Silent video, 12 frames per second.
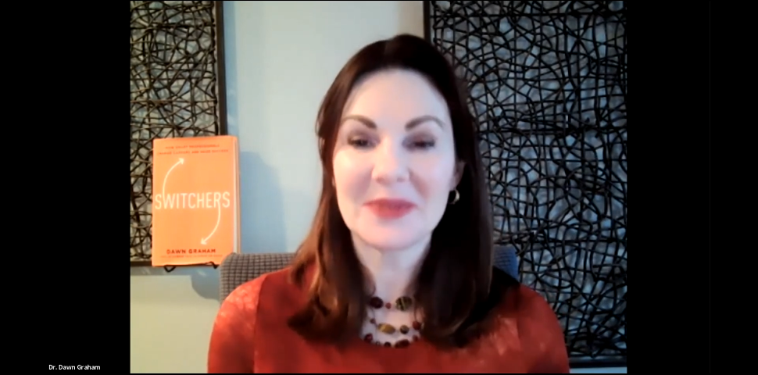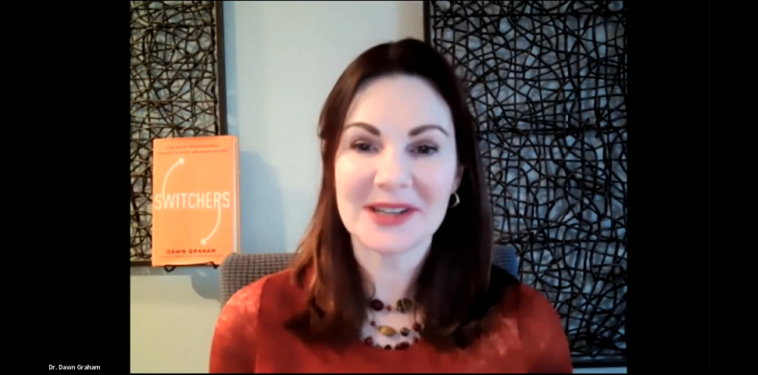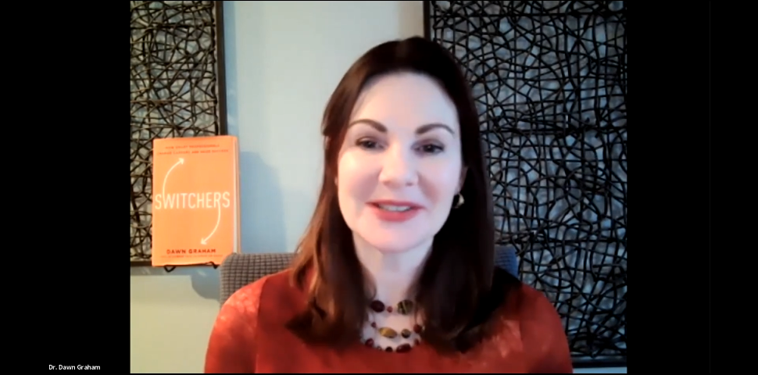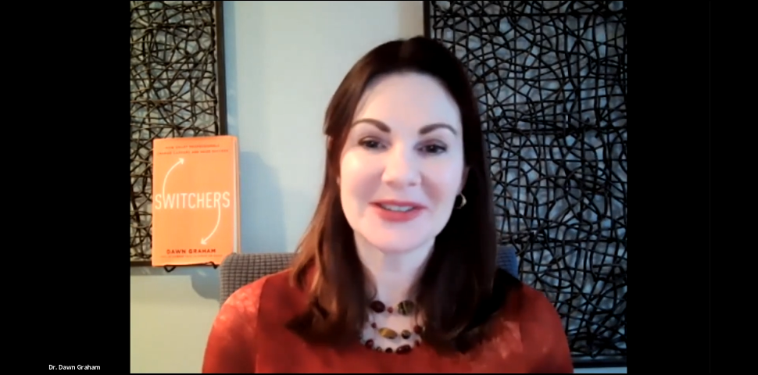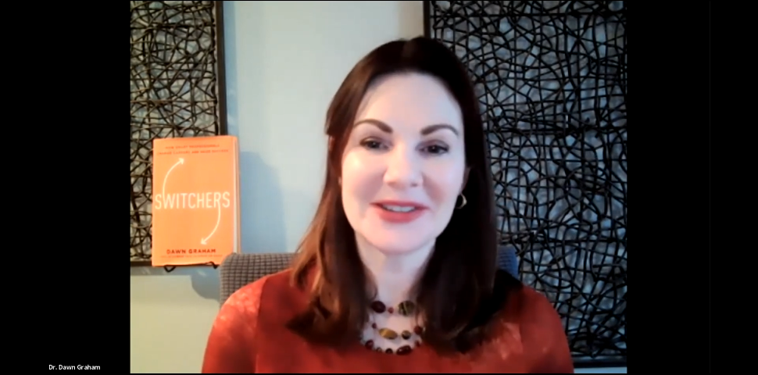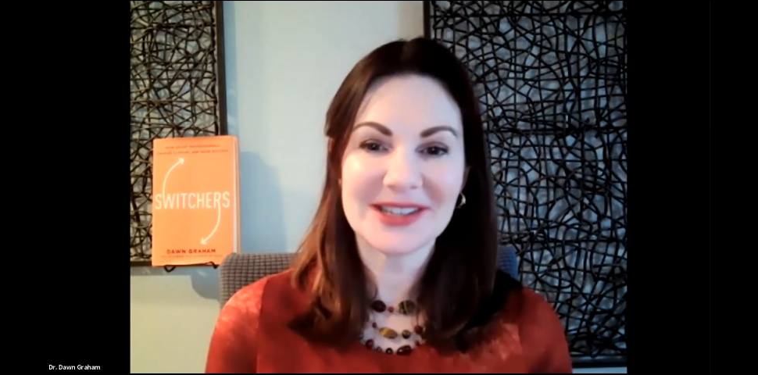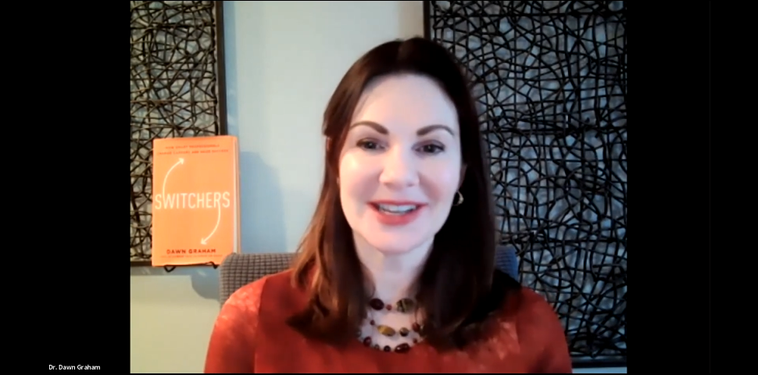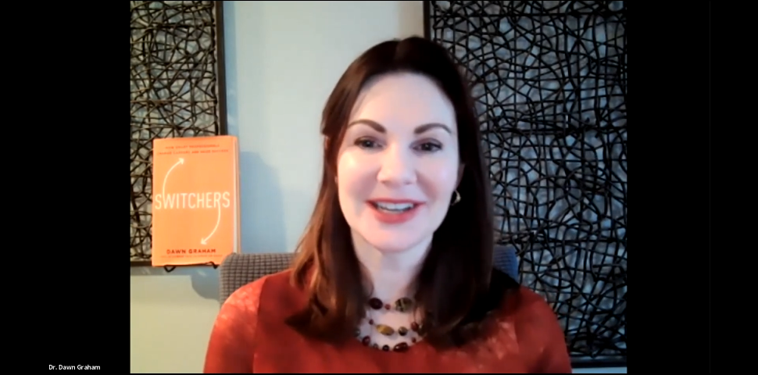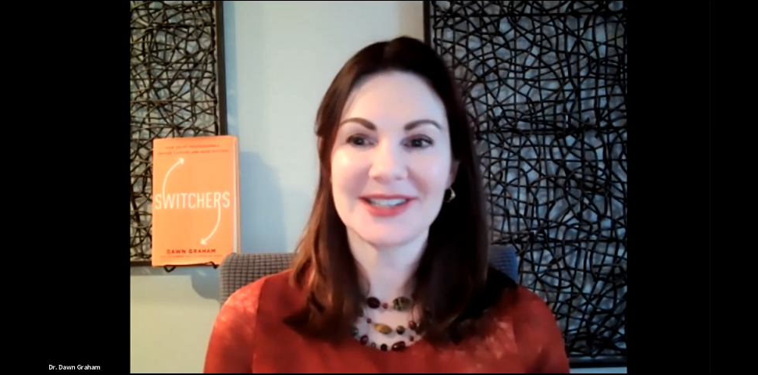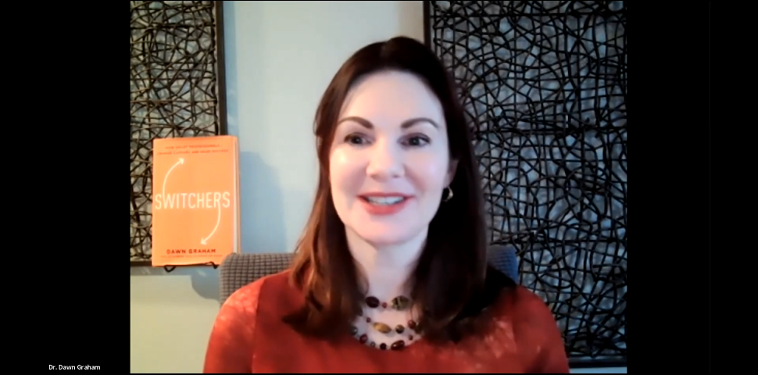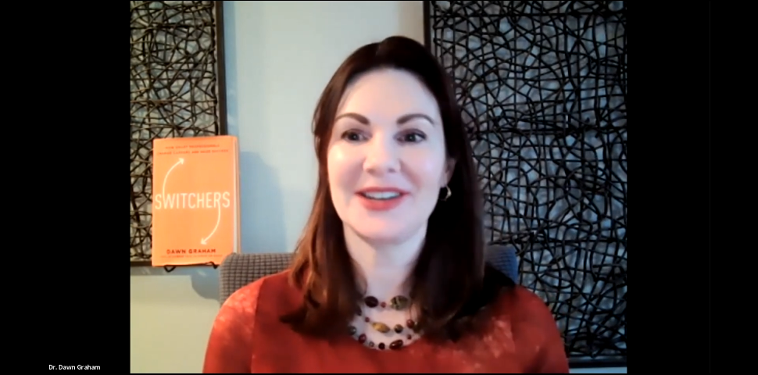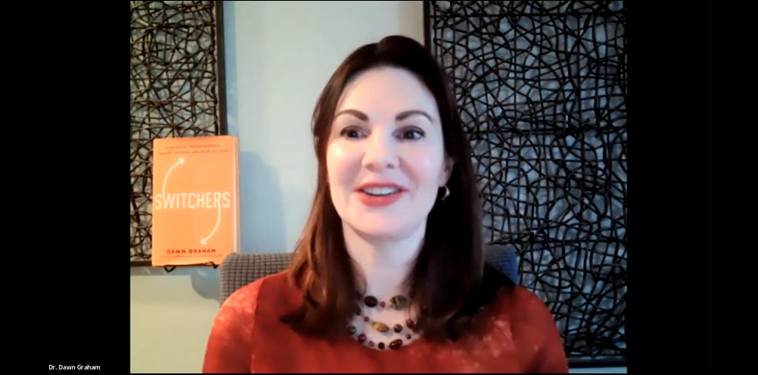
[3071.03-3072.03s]
But it's always
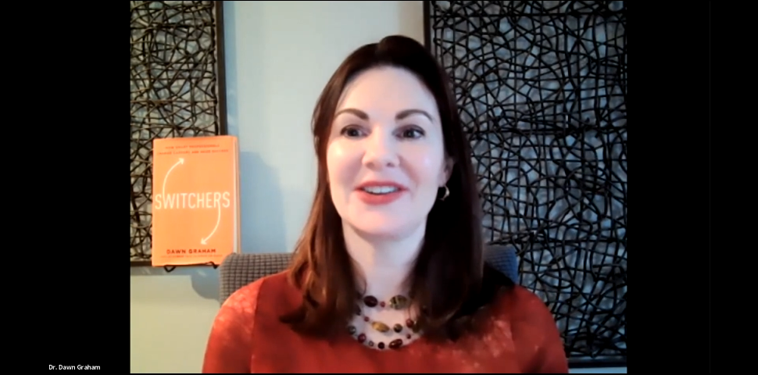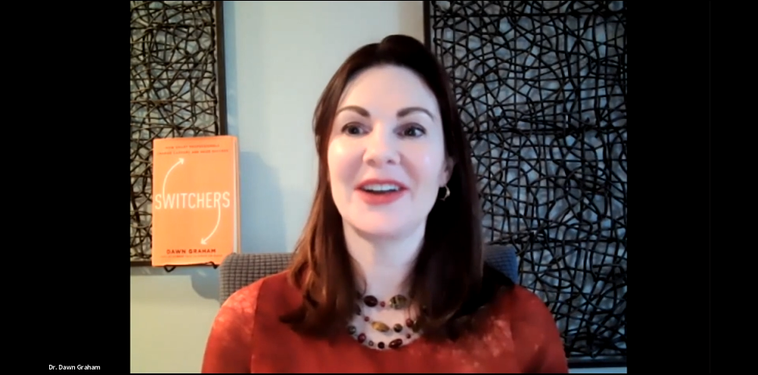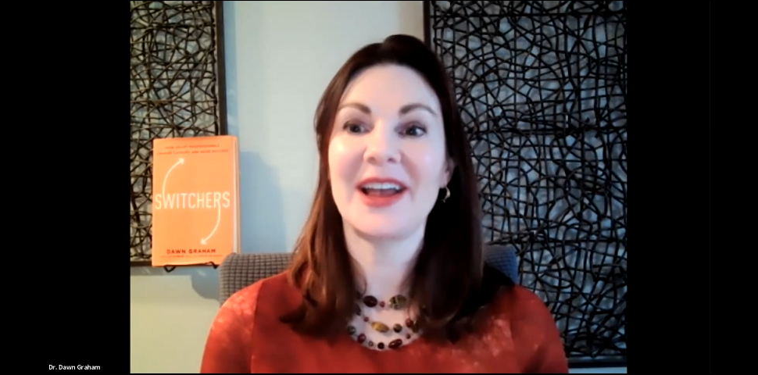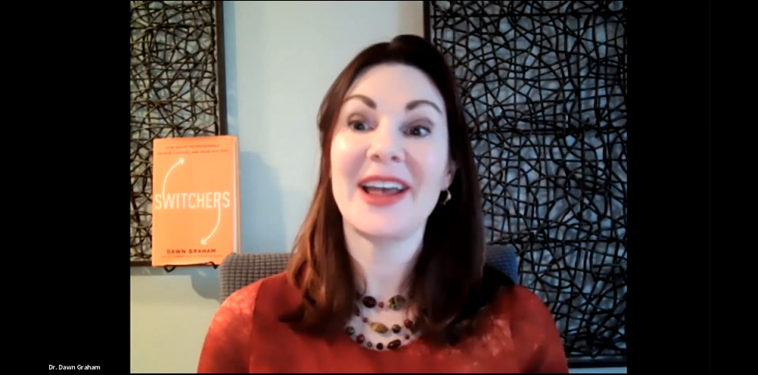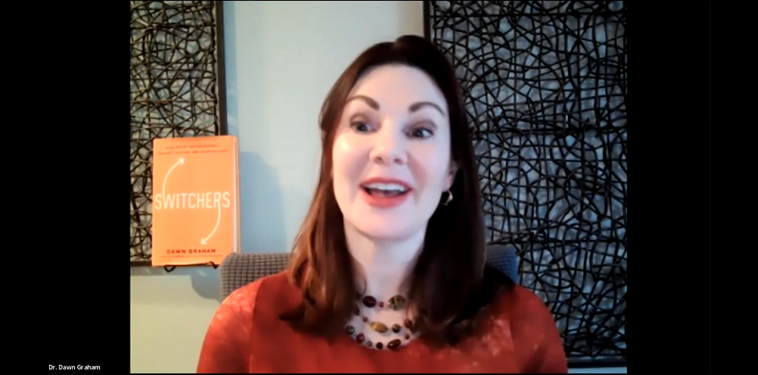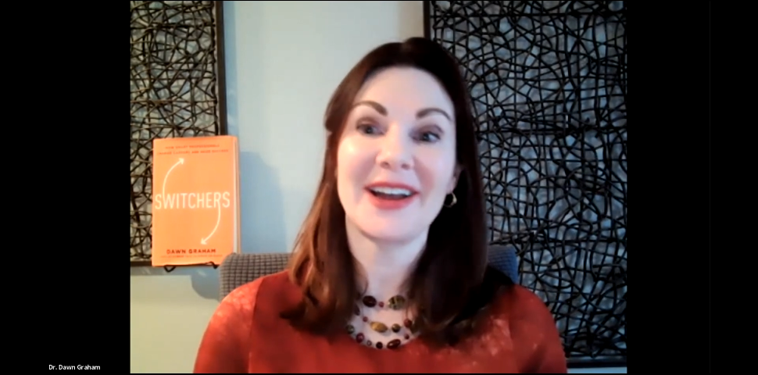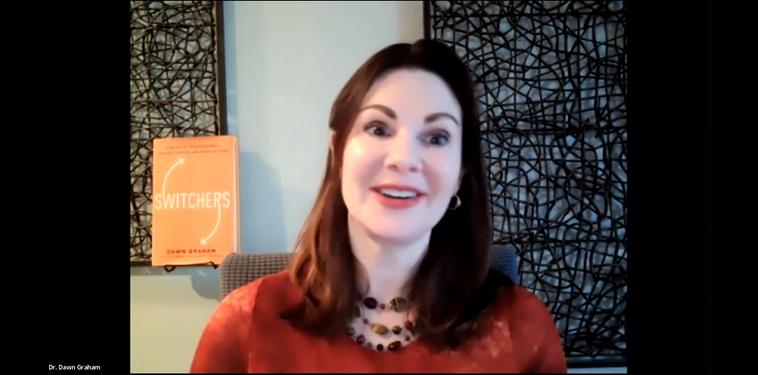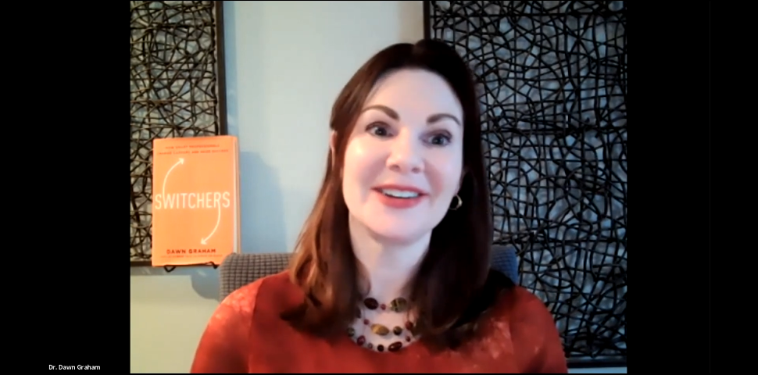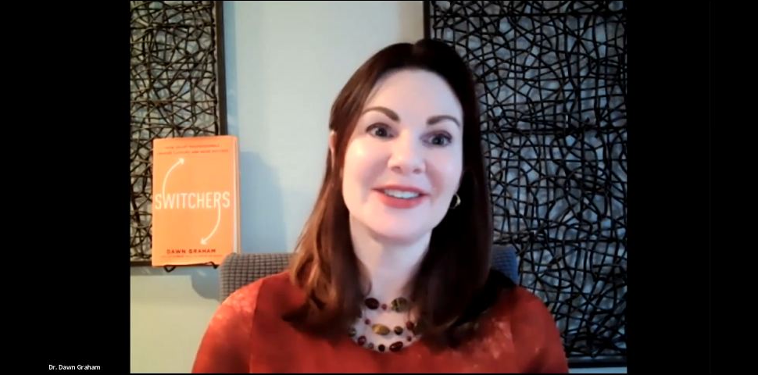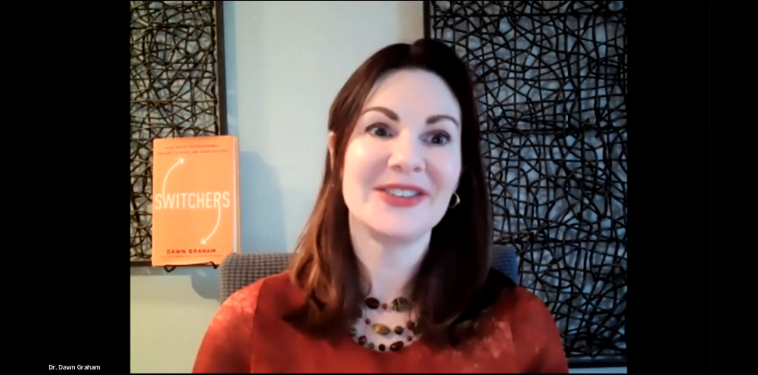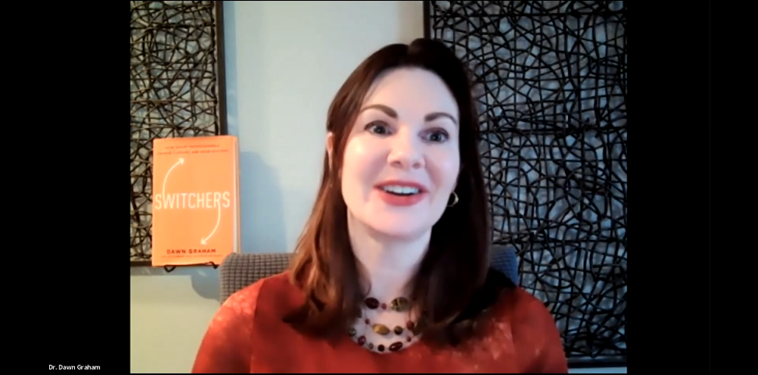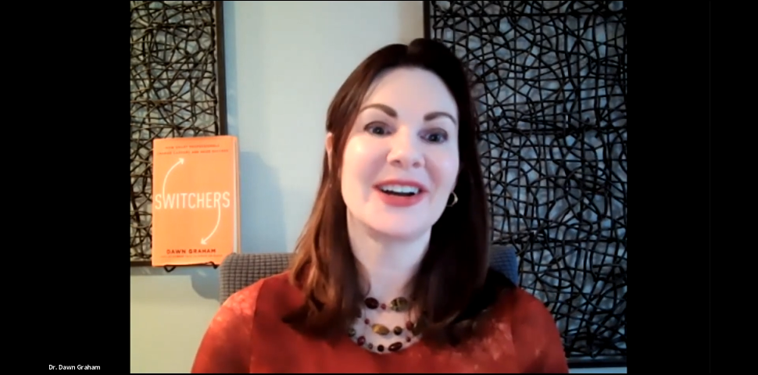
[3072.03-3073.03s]
nice to know, hey, I
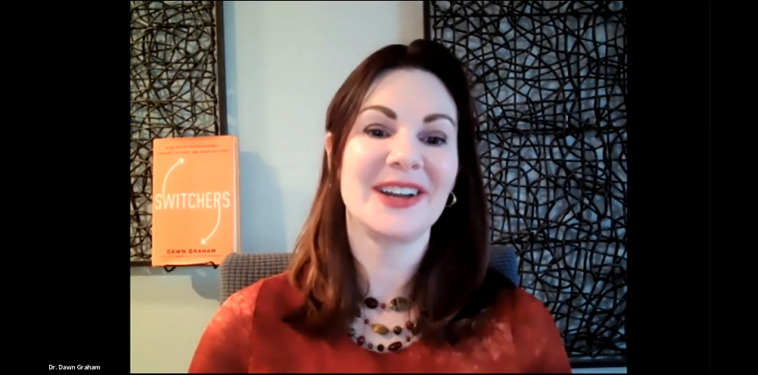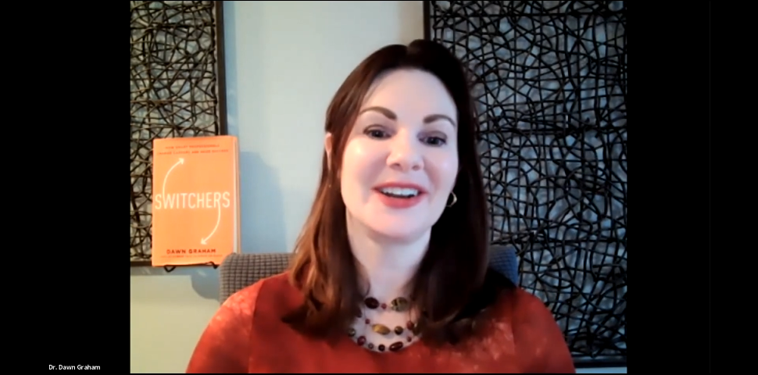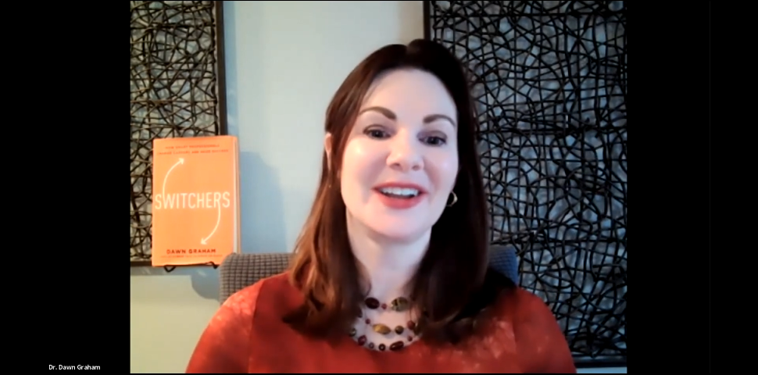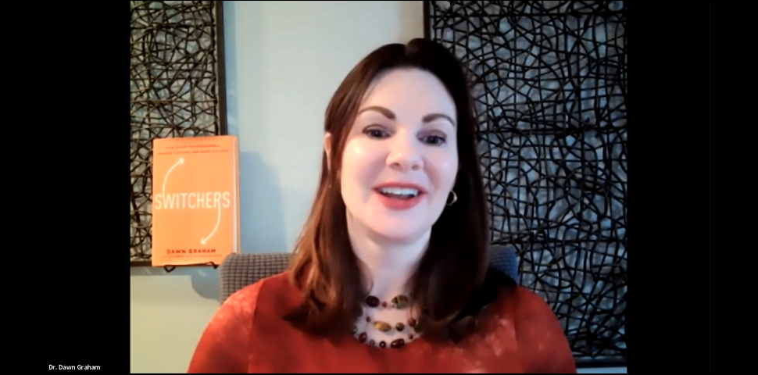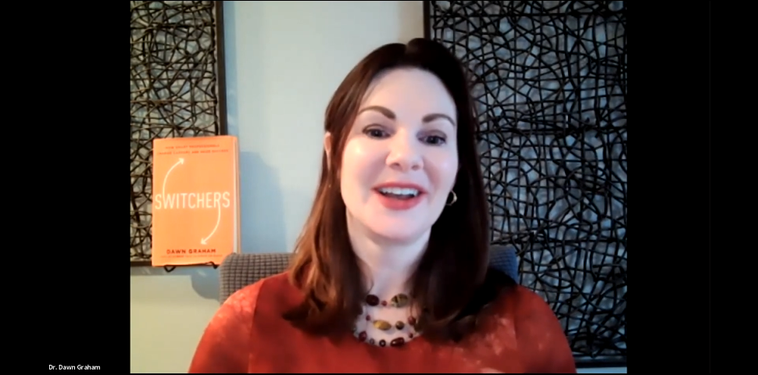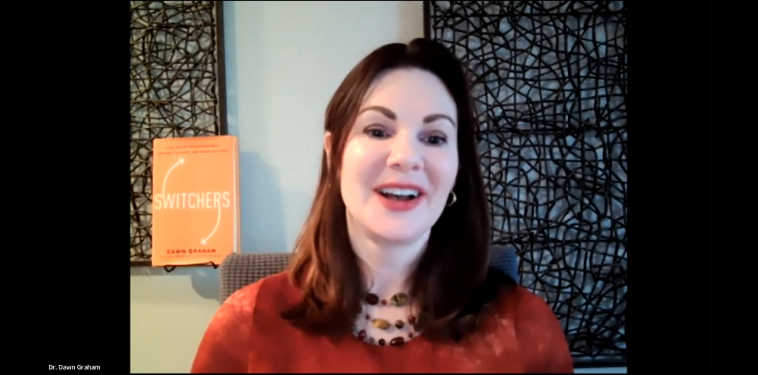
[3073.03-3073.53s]
heard you on,